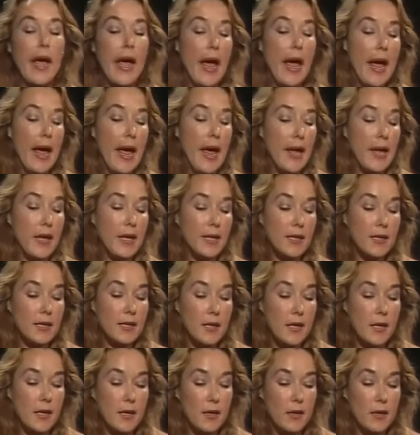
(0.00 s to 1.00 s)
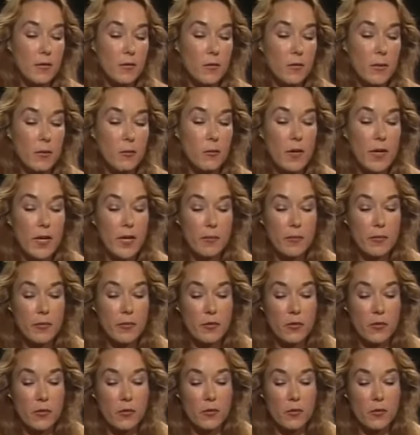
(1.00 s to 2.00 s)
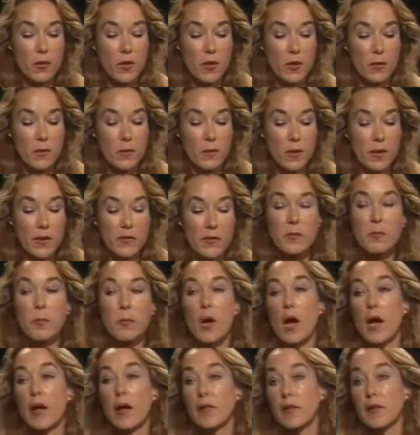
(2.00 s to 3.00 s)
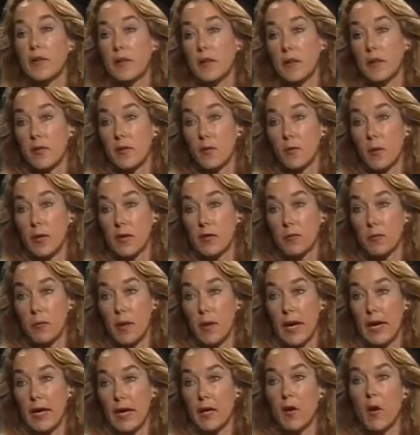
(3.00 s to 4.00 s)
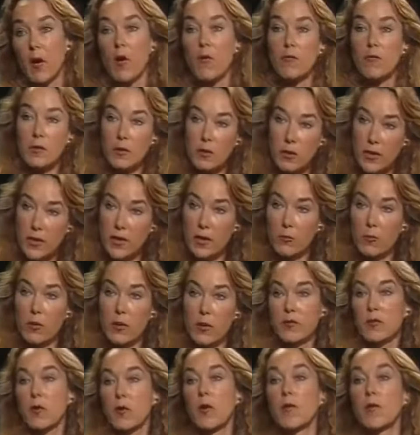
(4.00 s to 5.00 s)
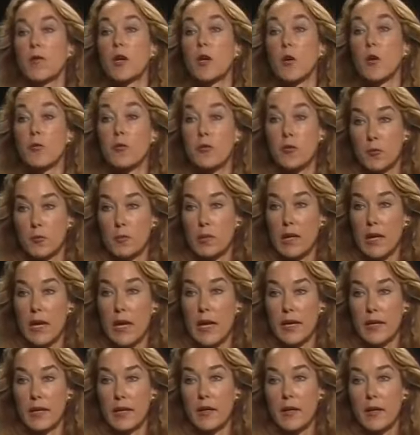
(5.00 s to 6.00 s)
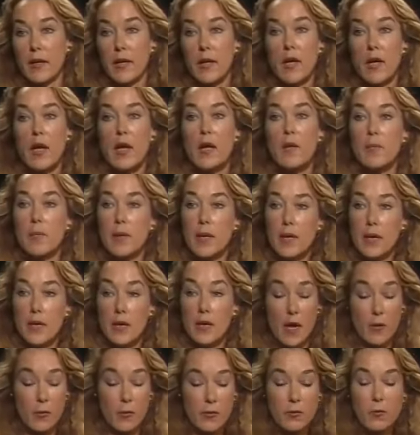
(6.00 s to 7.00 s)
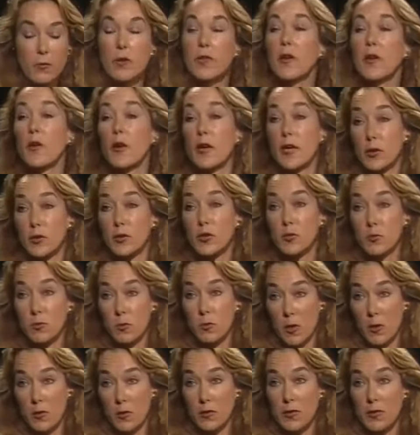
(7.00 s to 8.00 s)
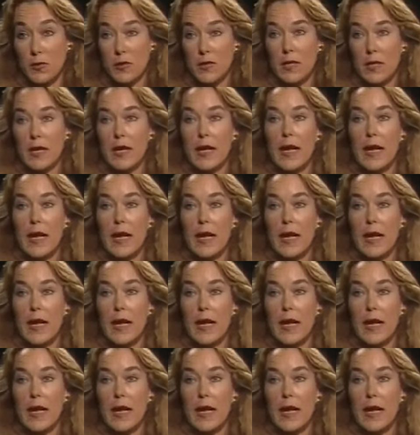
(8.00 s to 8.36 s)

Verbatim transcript: and uh, we went up to uh, a spot in the West Bank overlooking what's called the coastal plain. Bec I was with Ariel Sharon,